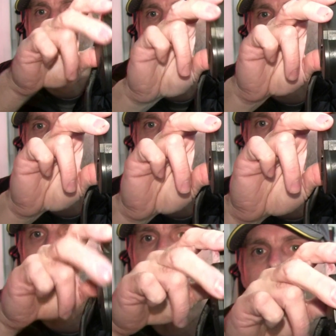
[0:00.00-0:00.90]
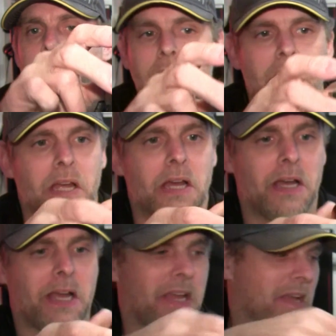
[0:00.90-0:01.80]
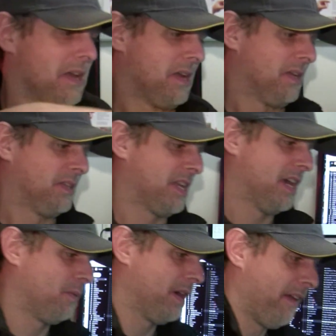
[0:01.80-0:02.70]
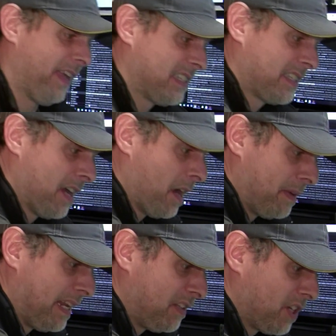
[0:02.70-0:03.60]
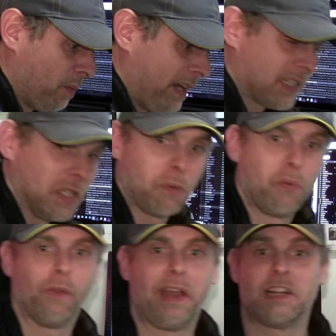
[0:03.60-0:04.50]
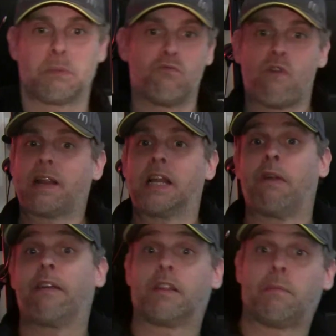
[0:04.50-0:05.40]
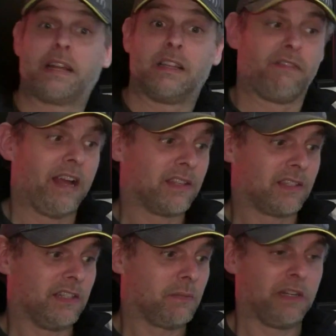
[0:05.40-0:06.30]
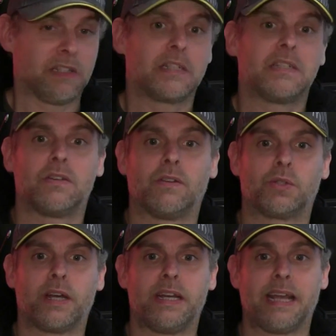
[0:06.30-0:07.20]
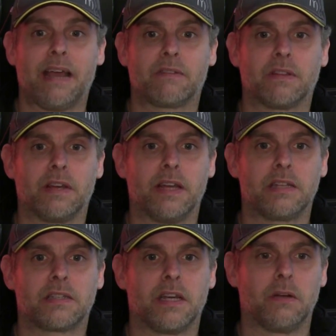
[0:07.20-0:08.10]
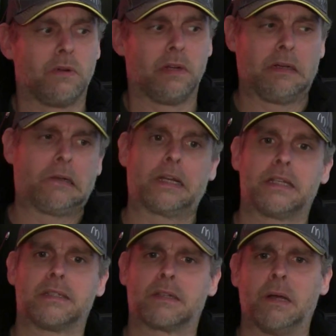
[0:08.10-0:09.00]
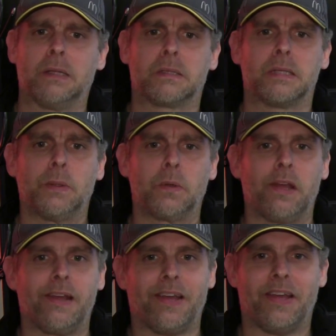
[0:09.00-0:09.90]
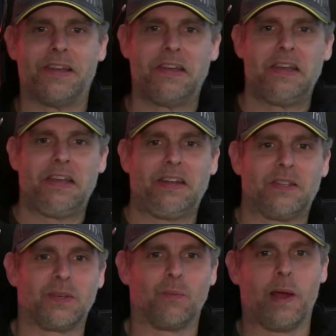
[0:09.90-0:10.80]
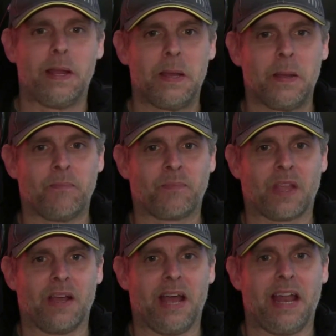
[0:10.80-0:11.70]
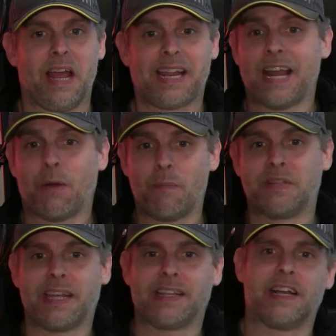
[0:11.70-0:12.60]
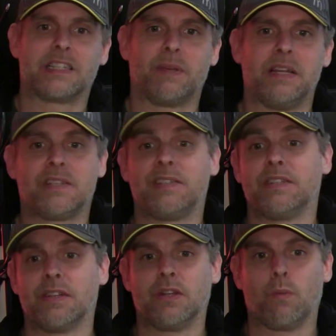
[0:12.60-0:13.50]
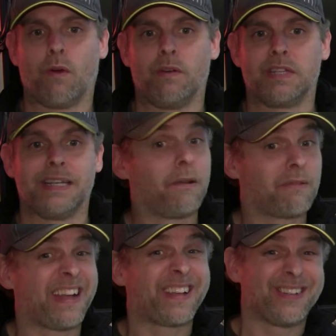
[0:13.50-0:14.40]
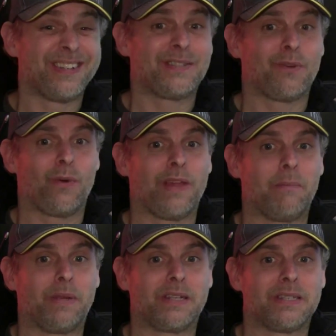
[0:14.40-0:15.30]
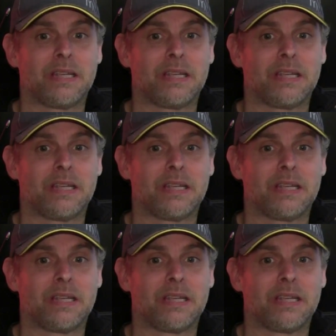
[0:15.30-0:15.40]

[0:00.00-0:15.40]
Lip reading: can see it very well. And that's nearly 2 weeks since we pulled that out. It's been rattling around on the back of the van since, but it's not draining out of there, so I guess it's kind of sealed in some way. Again, I won't be taking that to bits as it's under warranty, and thank goodness for that, because